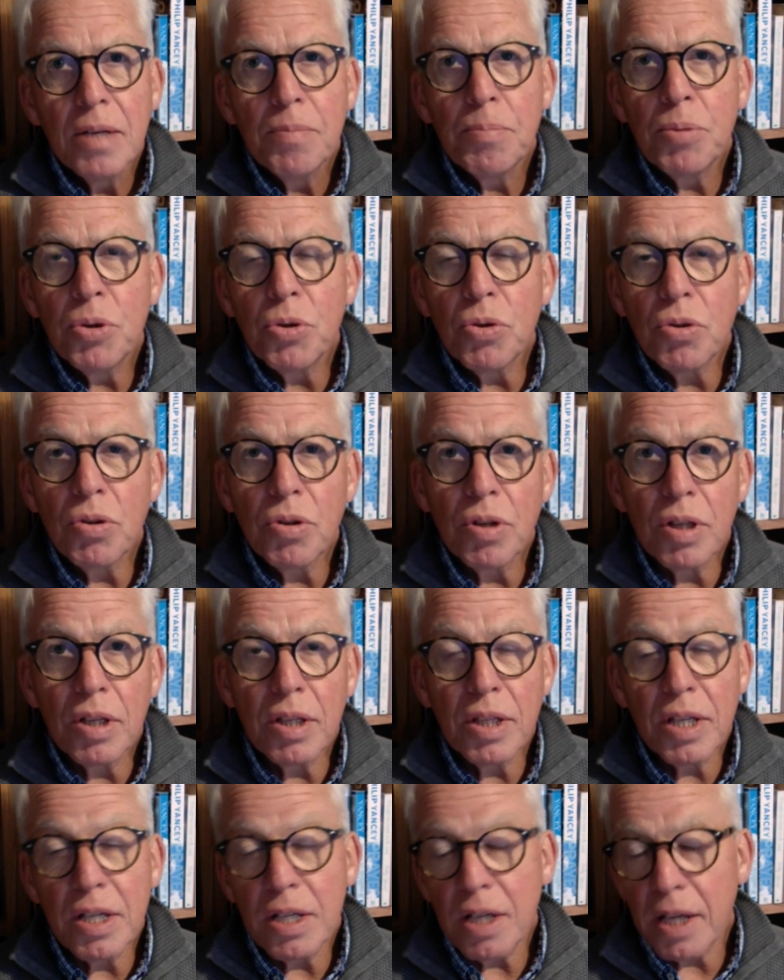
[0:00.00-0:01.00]
Paul,
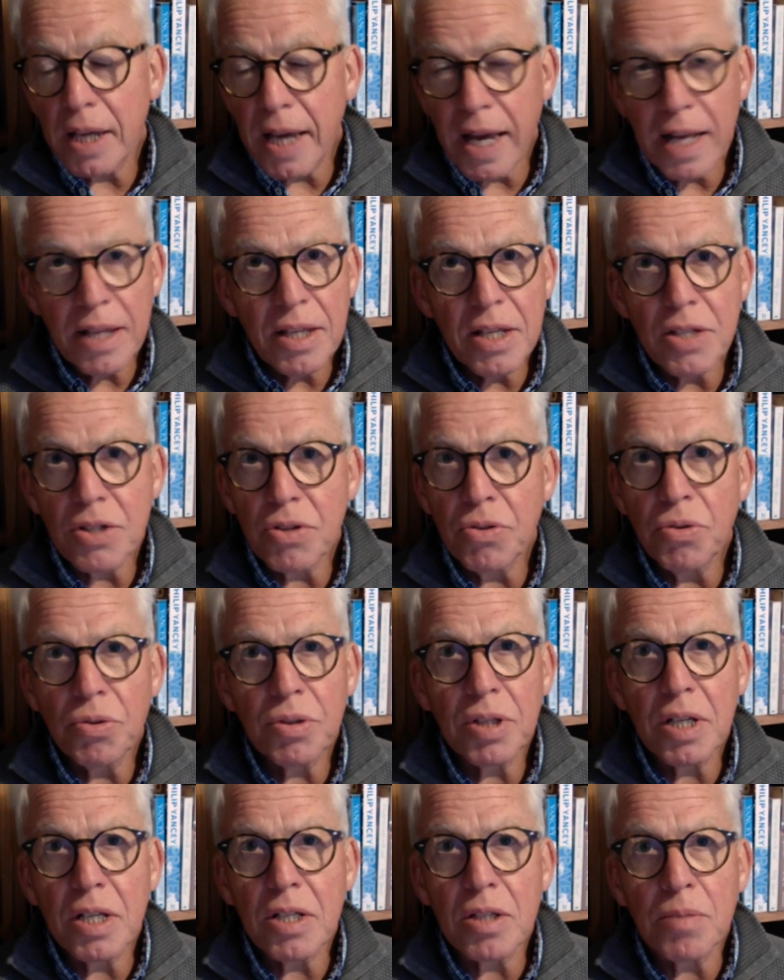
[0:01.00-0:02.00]
again, these are all
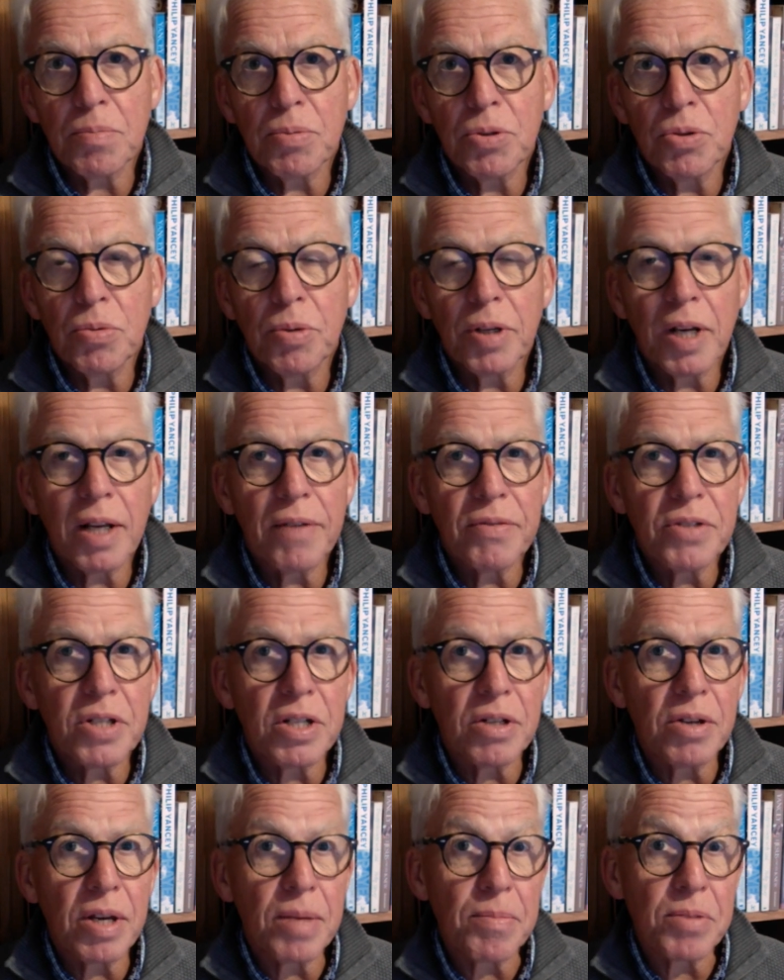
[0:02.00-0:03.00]
things that Paul would love to
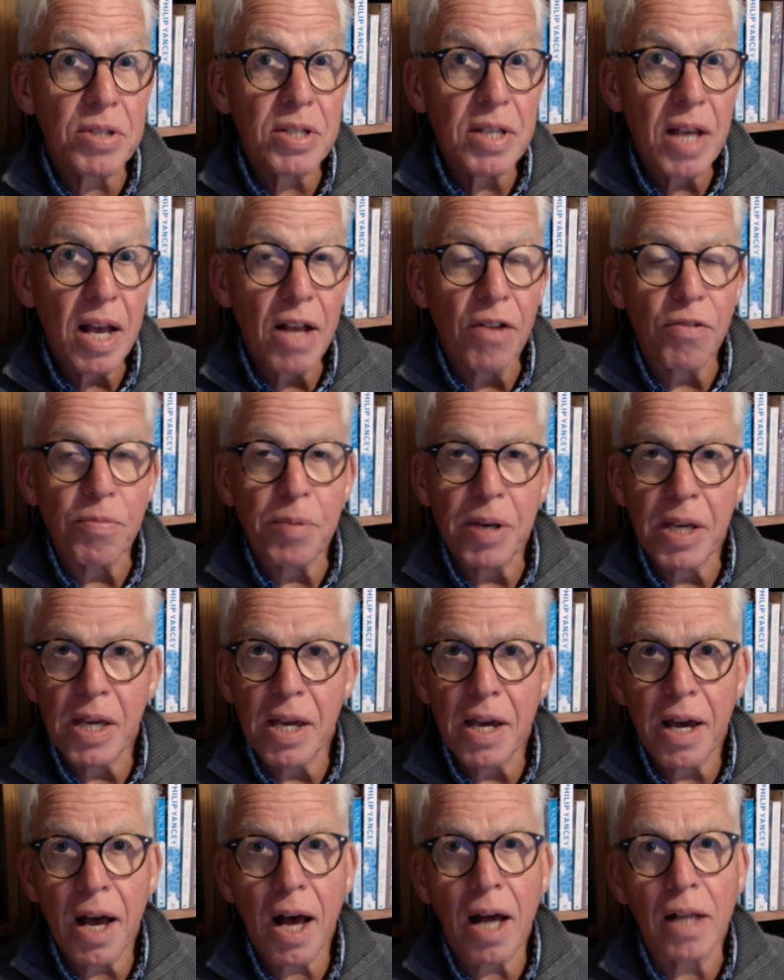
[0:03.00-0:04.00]
do himself, but he
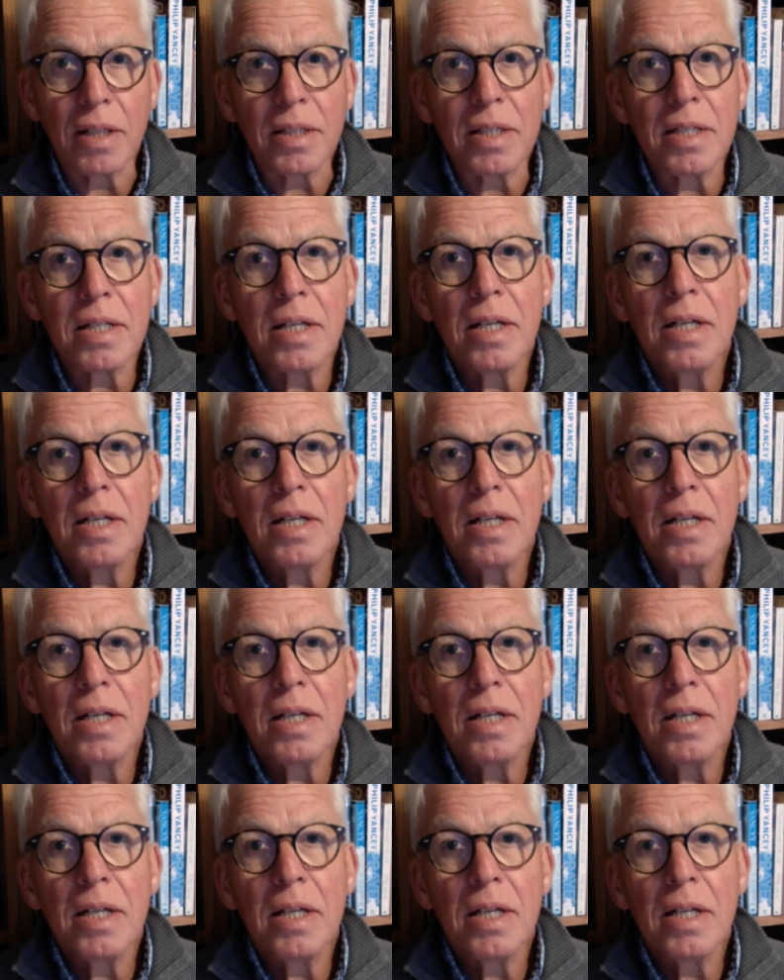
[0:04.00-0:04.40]
can't.